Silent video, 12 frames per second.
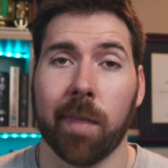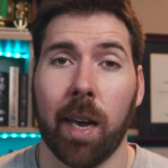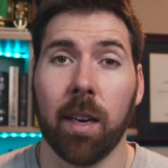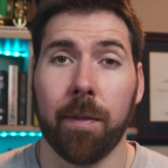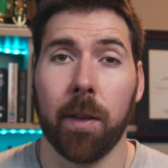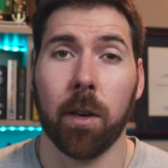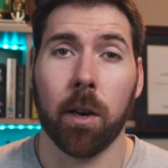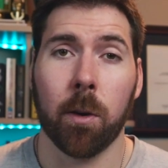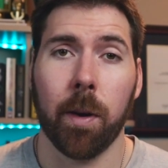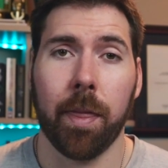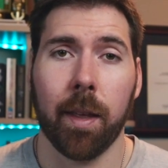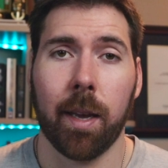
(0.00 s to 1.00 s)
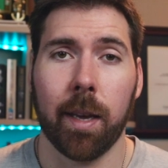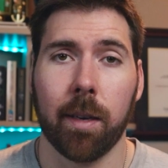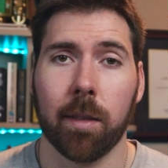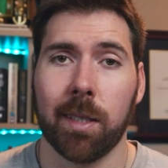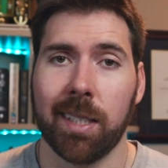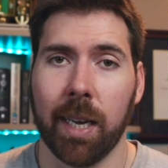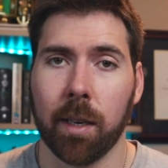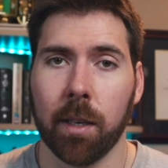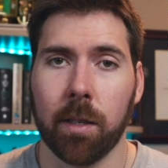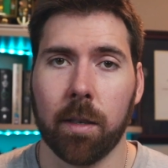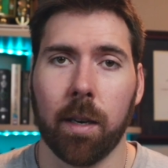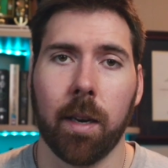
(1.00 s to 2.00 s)
And if you go with the Kindle
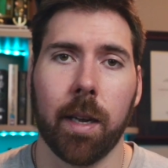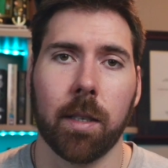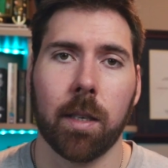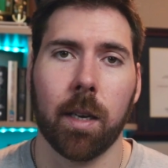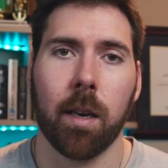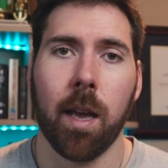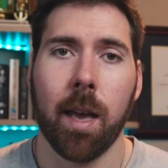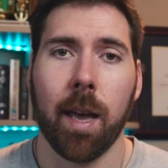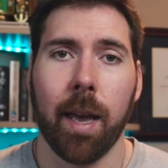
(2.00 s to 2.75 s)
Signature Edition,